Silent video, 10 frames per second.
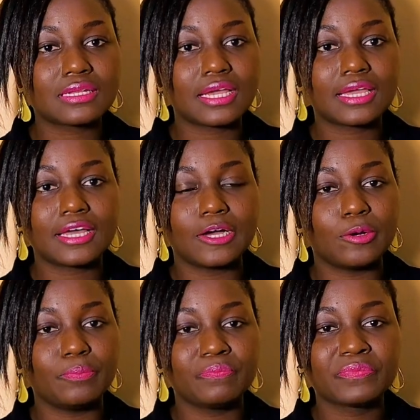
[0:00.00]
Like
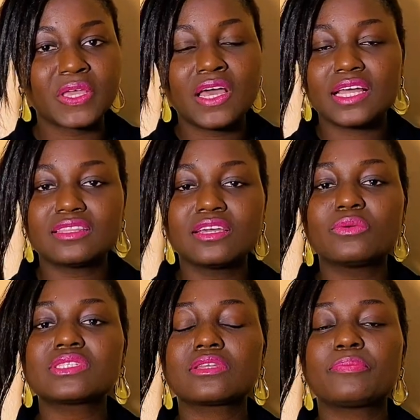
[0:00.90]
I think it
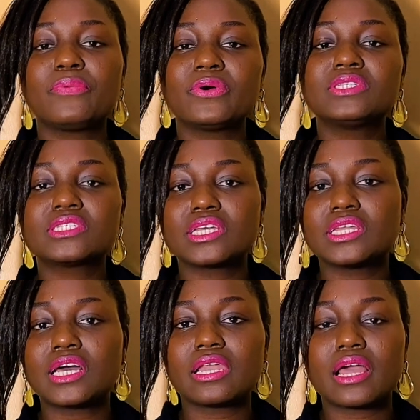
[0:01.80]
was at a point in
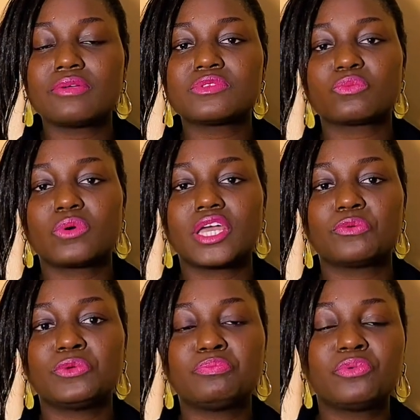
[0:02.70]
our lives where
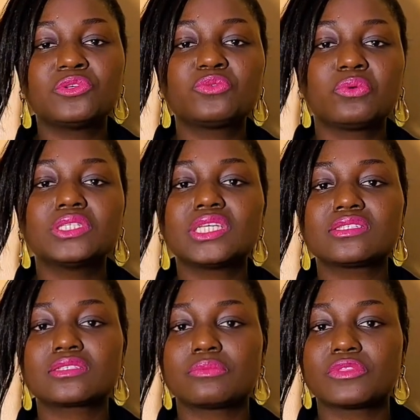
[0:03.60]
we both wanted
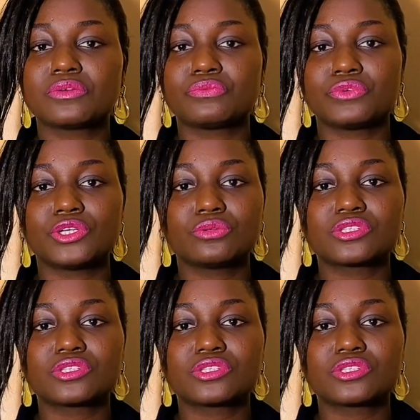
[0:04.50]
something real,